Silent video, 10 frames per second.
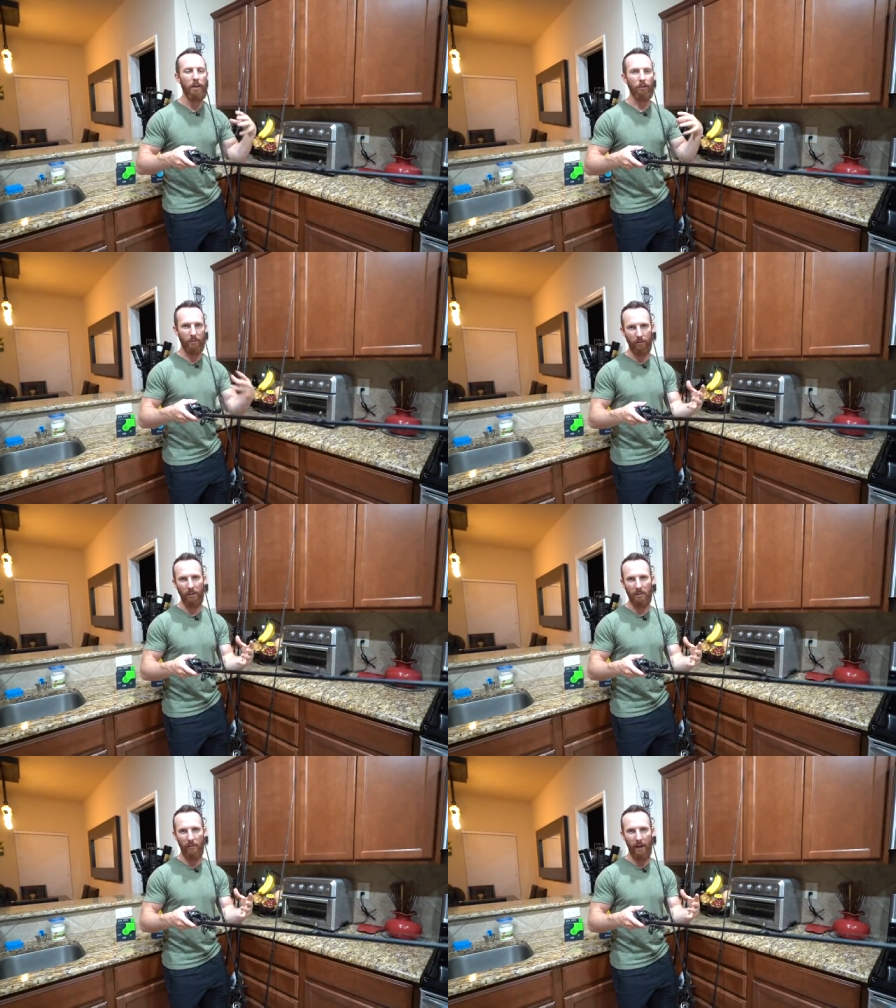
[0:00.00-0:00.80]
You'll still
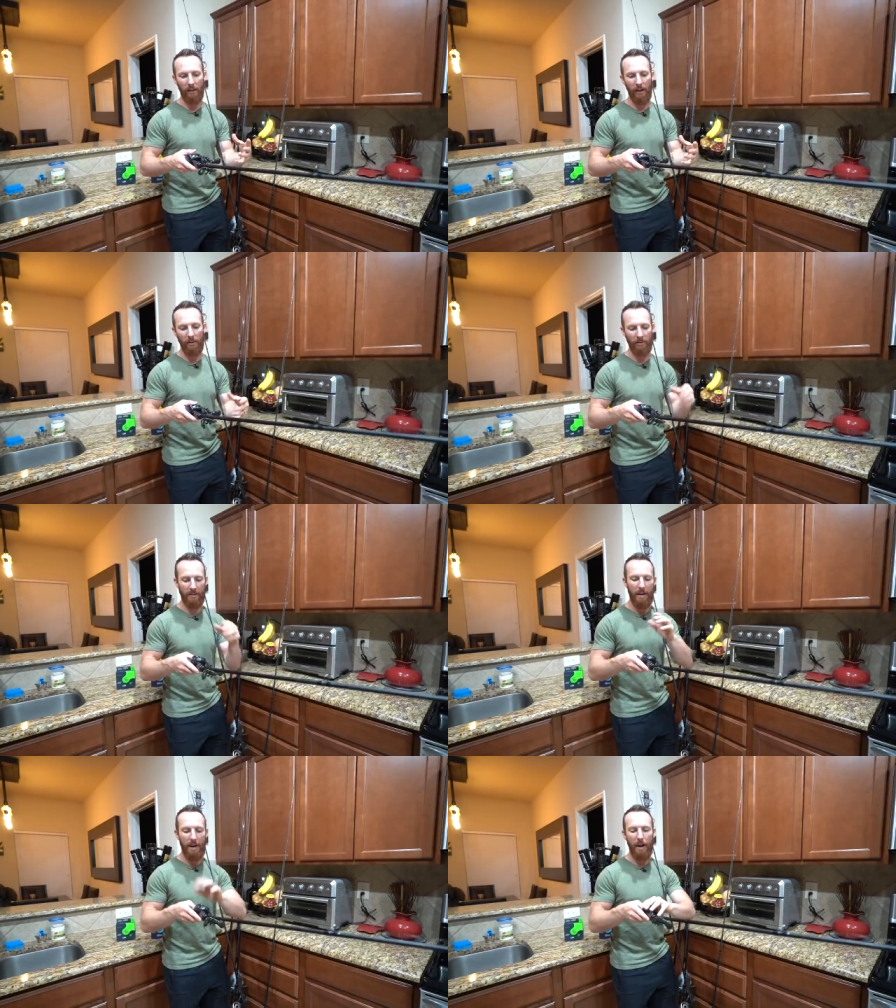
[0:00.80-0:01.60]
get some
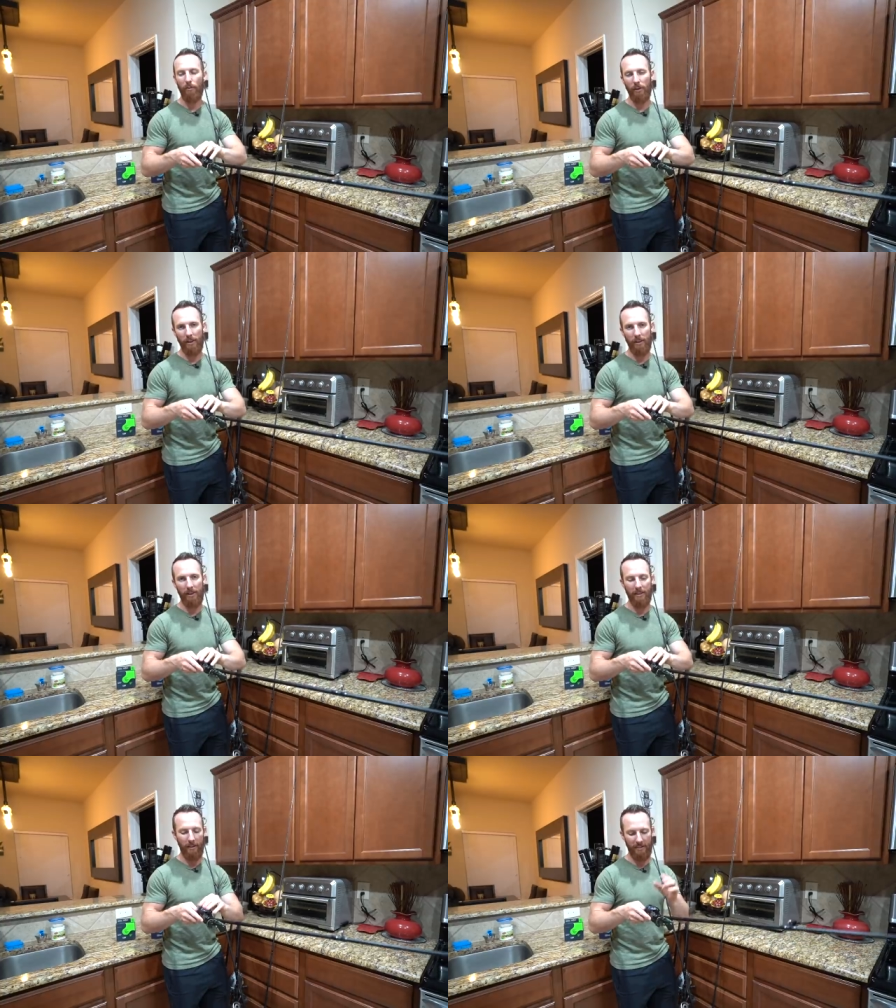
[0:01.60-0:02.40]
backlashes. I really like the
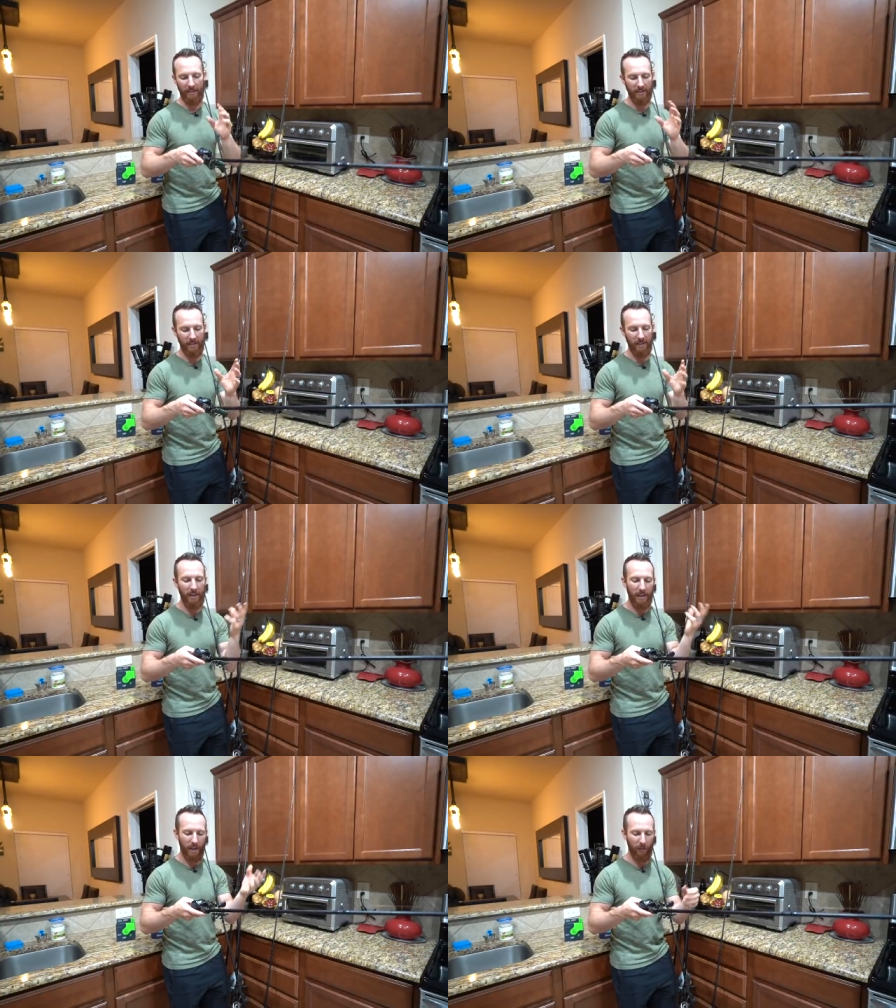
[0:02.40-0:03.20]
SLX XT.
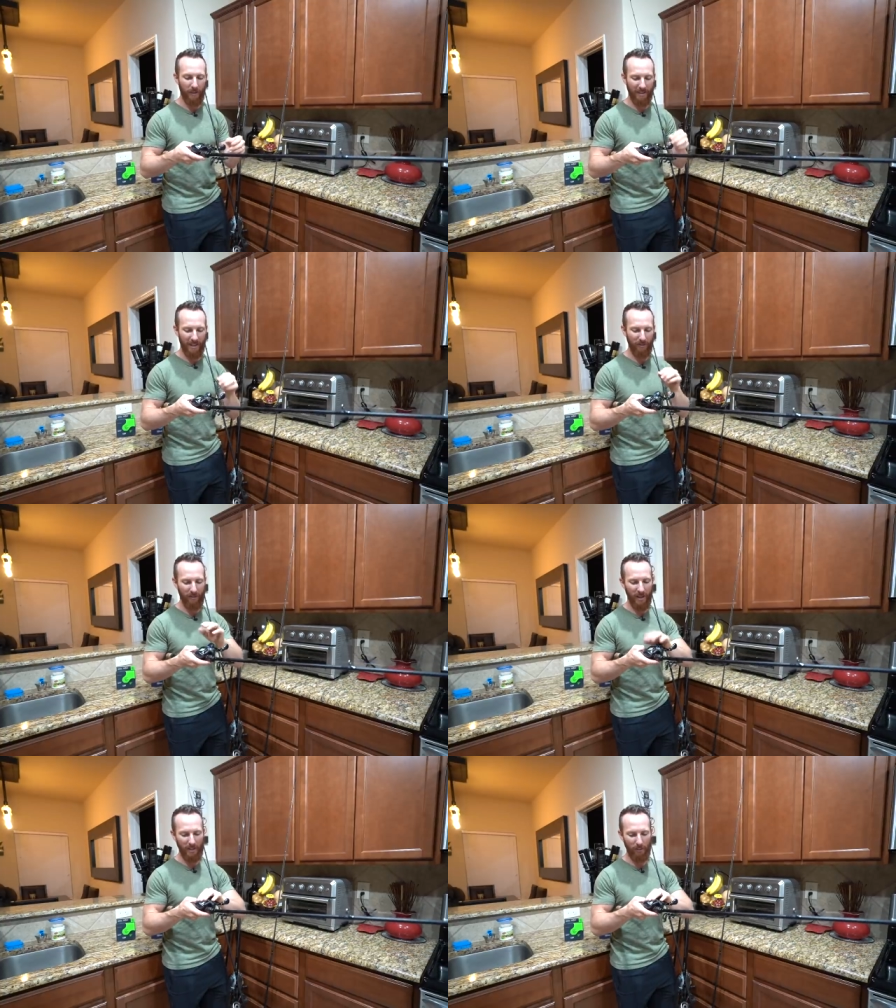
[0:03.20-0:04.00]
Anyways, guys, we've
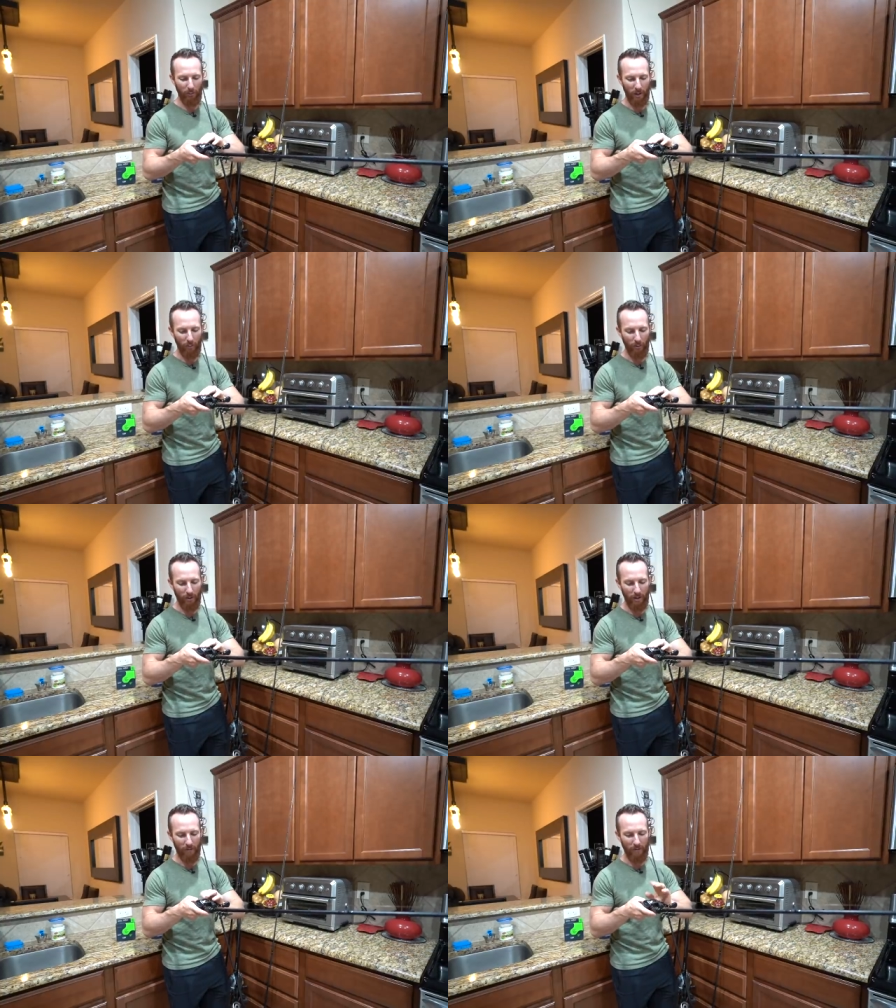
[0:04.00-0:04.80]
got it spooled up
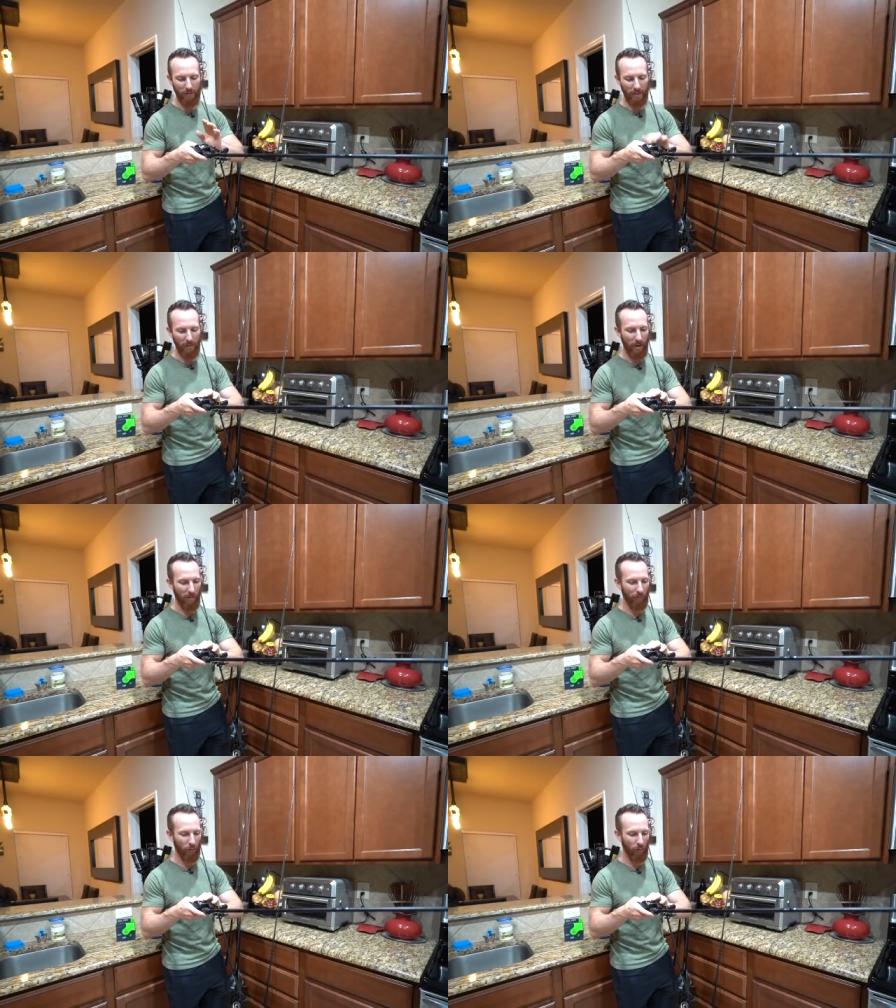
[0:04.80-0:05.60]
with uh, 15
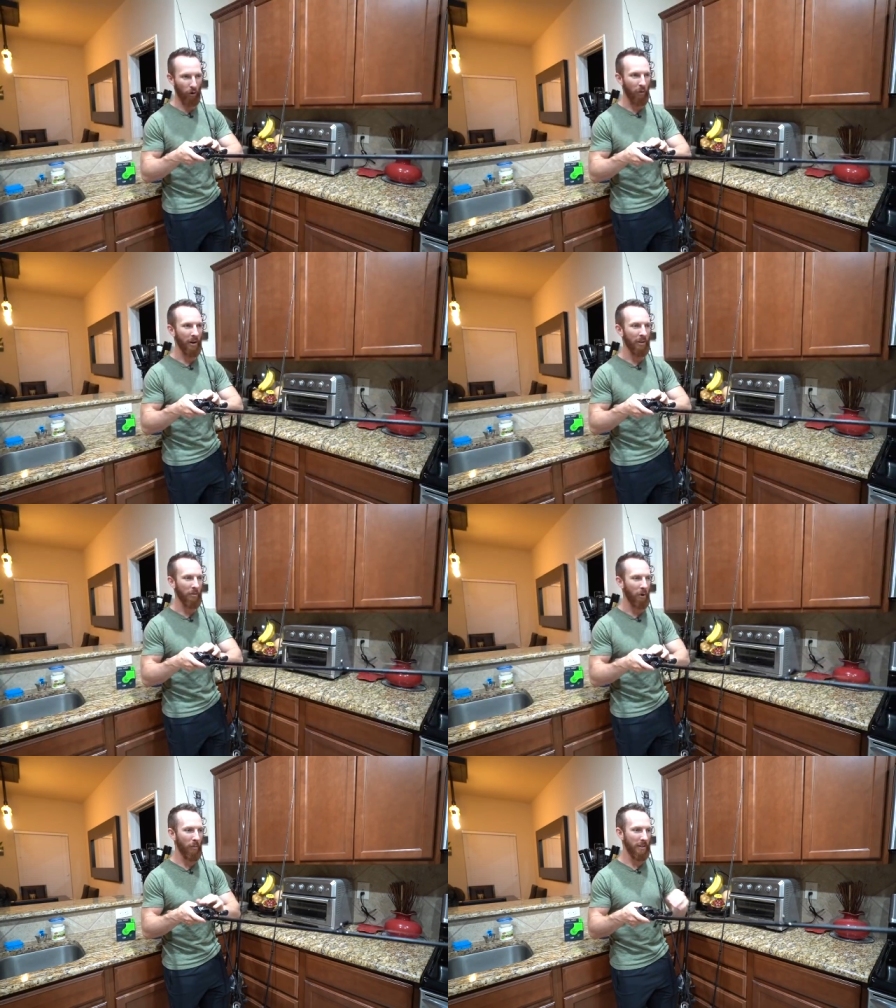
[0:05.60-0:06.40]
pound fluorocarbon at
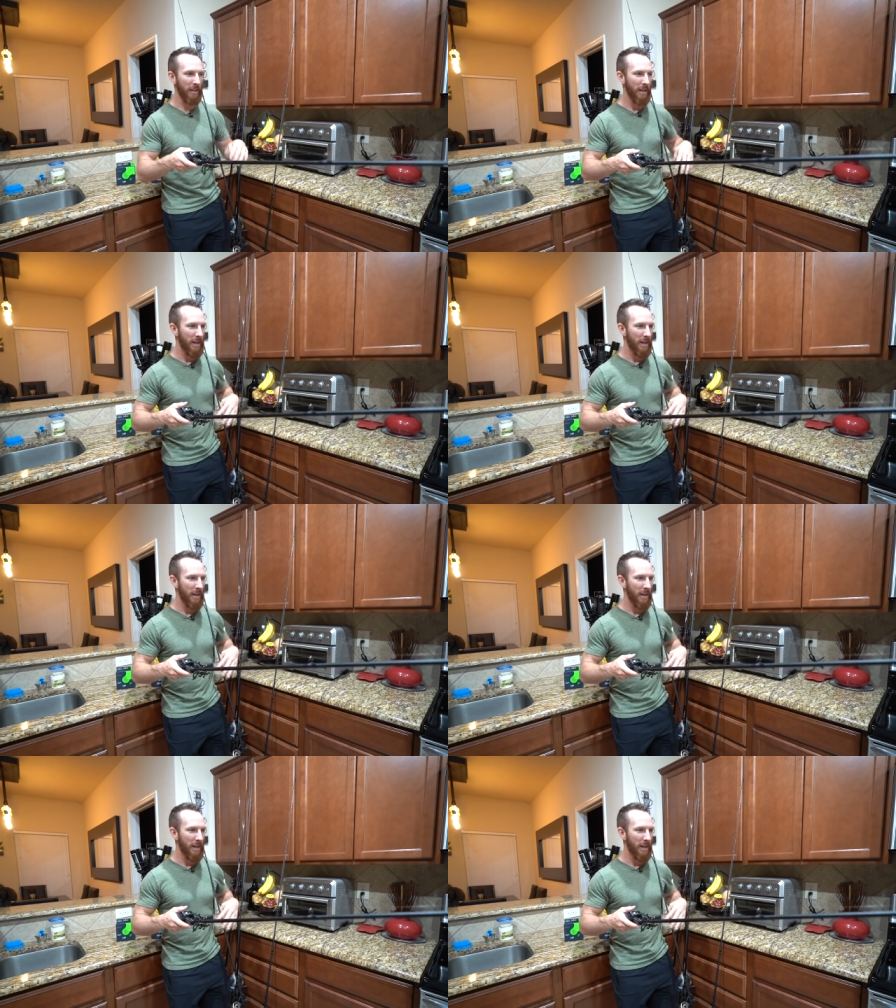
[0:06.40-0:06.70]
the moment.